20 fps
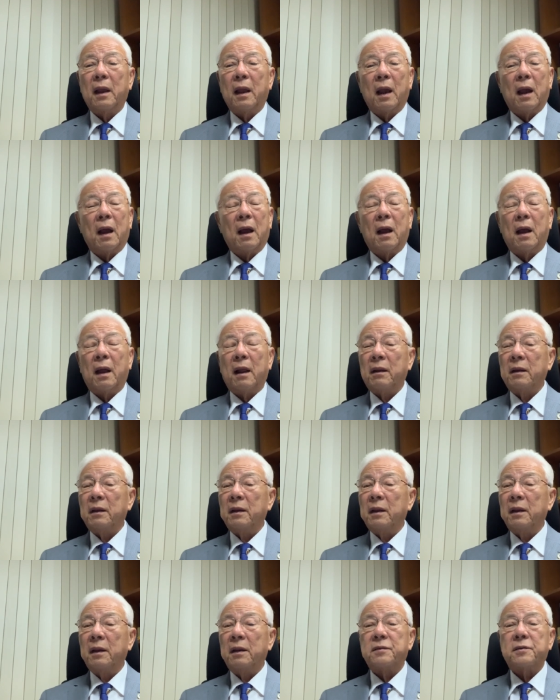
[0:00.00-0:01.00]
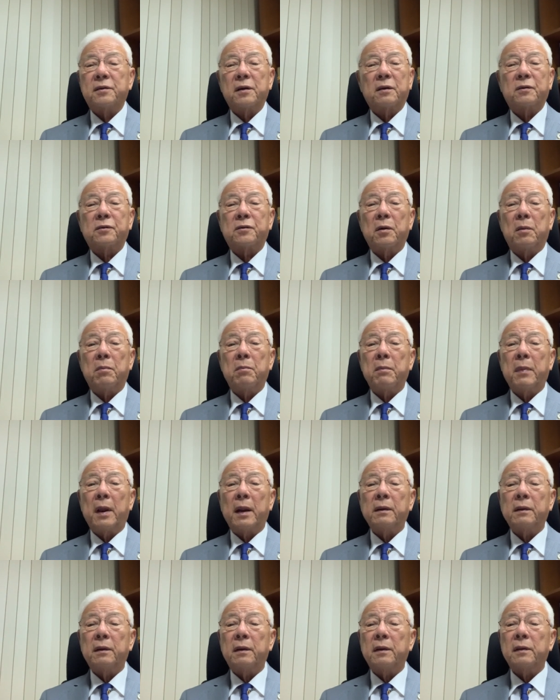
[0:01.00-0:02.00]
uh, is a
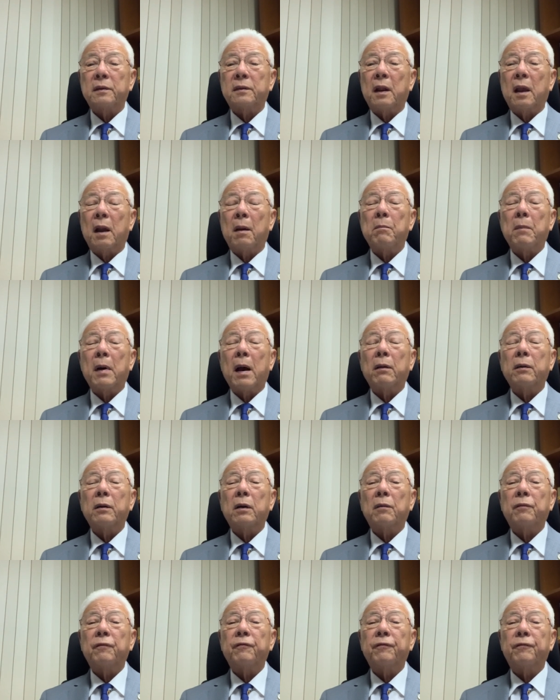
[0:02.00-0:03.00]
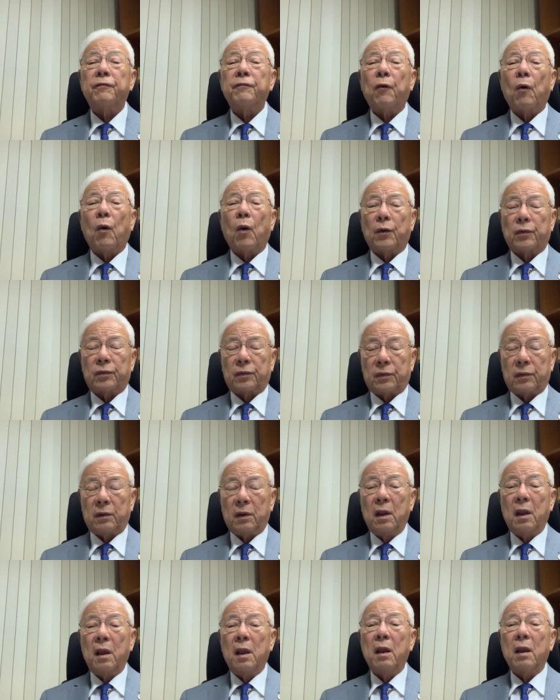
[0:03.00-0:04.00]
tremendous amount of force,
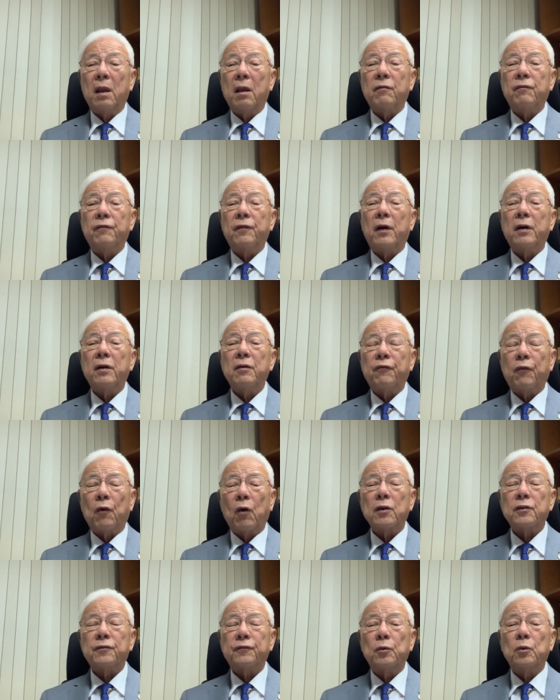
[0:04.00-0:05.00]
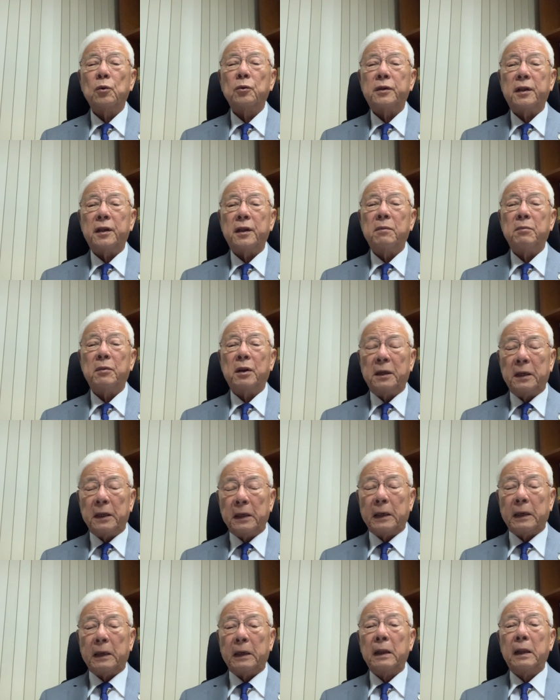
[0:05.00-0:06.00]
a very forceful team
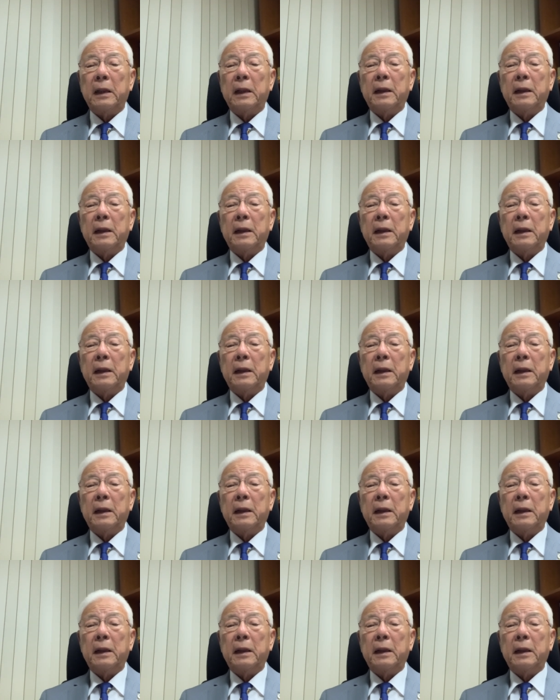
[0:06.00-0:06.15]
indeed.